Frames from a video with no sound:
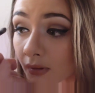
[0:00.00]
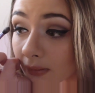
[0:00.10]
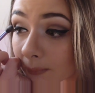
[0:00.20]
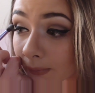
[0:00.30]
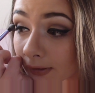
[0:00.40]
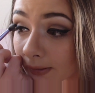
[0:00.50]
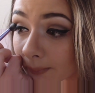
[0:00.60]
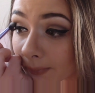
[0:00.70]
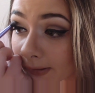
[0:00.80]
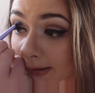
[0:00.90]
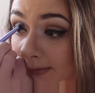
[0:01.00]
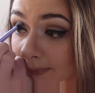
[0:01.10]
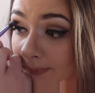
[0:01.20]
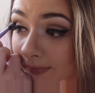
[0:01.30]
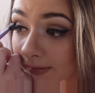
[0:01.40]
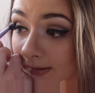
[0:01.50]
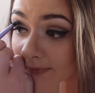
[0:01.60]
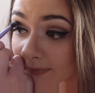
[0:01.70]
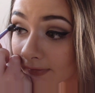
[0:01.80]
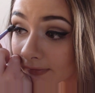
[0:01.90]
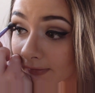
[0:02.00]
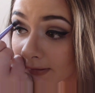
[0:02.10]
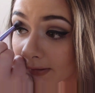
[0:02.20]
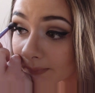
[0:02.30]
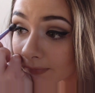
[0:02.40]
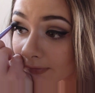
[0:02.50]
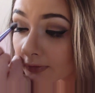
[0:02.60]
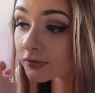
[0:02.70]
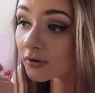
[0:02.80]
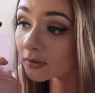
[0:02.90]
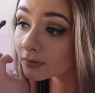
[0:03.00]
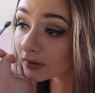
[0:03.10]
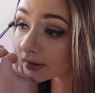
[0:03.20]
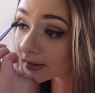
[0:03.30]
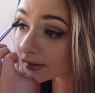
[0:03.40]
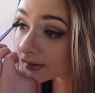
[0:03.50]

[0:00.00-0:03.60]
I'm really impressed with the gift this year. I'm stoked on it.